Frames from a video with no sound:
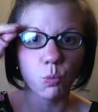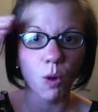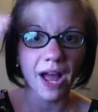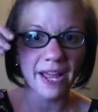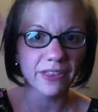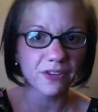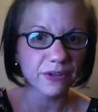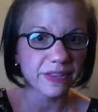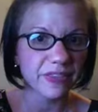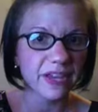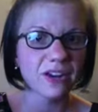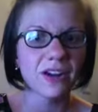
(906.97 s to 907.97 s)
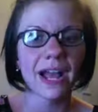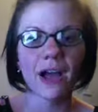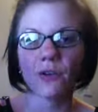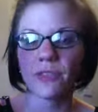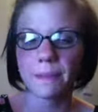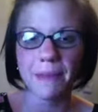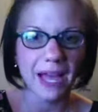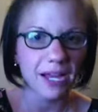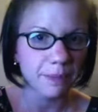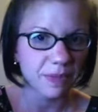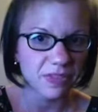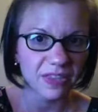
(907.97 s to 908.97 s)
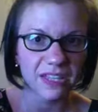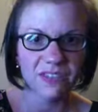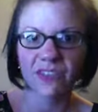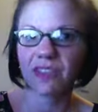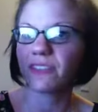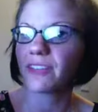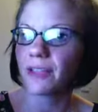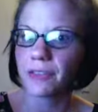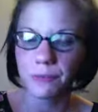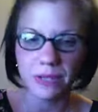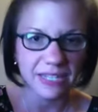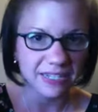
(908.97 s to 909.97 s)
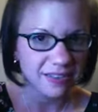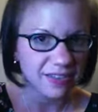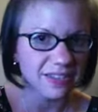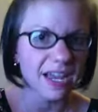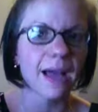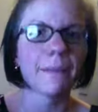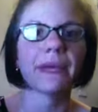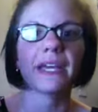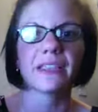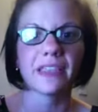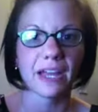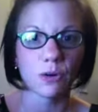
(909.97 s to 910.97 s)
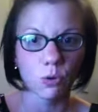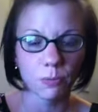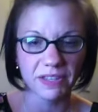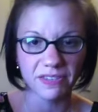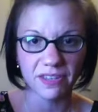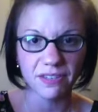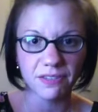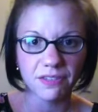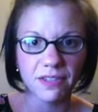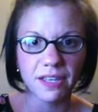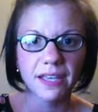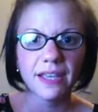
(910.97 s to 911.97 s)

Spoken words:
why they're in there, how they back up the thesis, how they relate to the topic, that whole business,